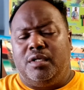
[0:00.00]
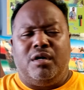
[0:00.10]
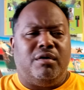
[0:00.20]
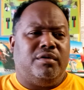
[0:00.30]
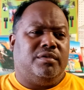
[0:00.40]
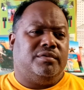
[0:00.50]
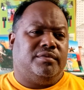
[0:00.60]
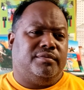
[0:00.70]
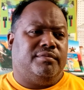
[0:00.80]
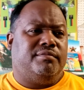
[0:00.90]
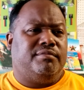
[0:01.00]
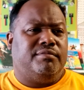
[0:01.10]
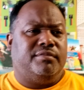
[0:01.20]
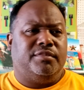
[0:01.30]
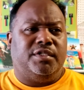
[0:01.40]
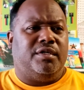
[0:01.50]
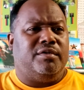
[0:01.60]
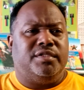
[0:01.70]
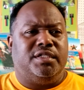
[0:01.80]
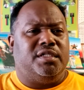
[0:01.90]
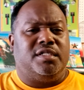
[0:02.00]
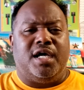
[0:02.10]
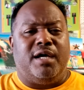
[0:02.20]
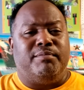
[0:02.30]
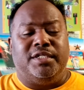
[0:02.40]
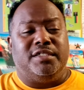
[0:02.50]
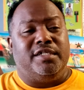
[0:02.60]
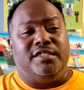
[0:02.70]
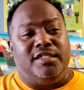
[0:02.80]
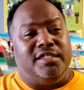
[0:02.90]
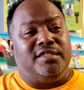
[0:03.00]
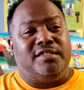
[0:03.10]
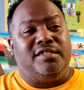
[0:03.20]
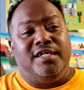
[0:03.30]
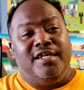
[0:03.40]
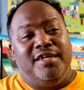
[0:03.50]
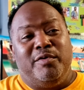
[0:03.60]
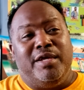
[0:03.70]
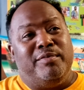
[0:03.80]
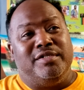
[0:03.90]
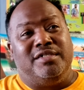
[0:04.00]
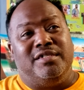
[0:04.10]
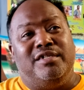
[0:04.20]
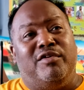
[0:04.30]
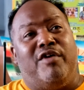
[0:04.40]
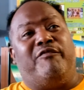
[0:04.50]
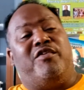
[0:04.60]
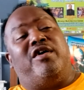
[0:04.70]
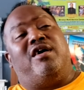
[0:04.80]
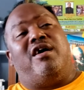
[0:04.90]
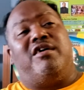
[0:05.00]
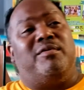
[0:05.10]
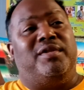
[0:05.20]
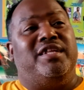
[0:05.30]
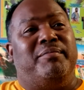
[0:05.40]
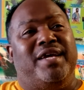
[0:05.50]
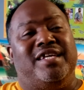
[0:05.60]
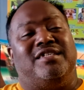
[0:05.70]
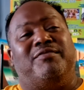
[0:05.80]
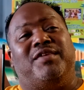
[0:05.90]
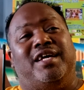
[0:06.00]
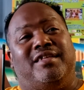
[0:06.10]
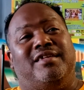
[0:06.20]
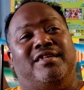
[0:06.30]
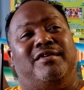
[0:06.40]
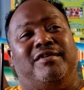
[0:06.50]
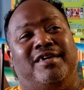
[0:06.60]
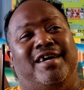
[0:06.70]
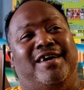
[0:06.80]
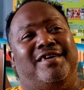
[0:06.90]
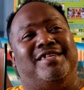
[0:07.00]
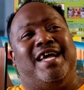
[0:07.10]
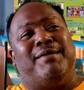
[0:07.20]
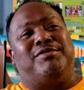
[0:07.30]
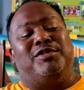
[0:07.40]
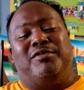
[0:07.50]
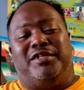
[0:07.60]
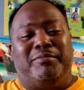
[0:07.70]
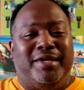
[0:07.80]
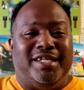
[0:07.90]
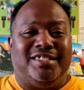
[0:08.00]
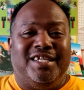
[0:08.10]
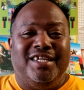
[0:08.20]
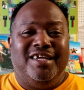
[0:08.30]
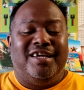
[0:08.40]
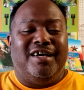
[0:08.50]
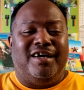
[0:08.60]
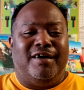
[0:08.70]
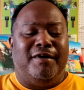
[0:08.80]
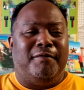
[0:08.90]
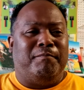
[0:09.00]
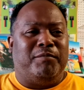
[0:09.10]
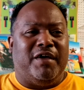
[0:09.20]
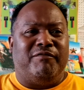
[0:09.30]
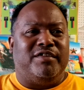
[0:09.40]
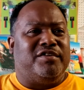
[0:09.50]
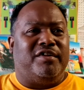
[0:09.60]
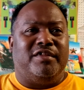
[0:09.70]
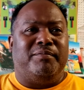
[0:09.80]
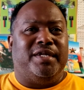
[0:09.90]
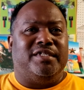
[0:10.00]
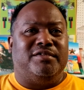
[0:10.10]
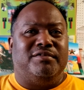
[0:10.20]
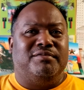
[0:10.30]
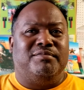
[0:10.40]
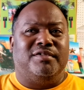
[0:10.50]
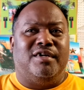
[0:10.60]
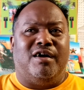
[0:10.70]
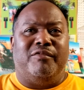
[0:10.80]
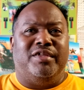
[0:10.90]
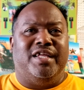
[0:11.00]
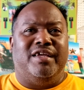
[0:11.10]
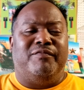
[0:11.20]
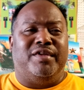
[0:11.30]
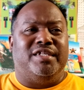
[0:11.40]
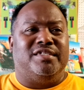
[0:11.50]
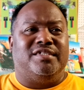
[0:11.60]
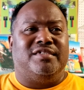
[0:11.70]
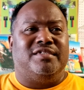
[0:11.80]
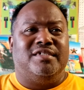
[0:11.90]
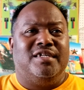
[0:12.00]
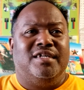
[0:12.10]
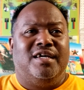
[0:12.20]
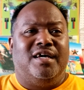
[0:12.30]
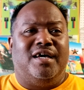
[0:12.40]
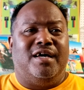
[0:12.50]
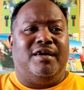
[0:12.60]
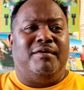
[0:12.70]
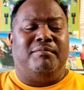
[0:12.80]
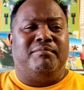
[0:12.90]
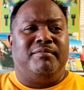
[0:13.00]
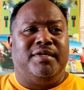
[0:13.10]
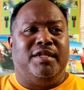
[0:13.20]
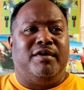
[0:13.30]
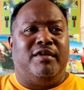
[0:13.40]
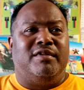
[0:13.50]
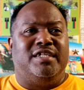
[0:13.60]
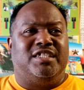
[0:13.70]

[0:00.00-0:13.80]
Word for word: to some of the others you've been at? Oh, it's the top. It was, you know, very arguably the best, if not, you know, absolutely the best. I've certainly been to Garvey Day events. You know,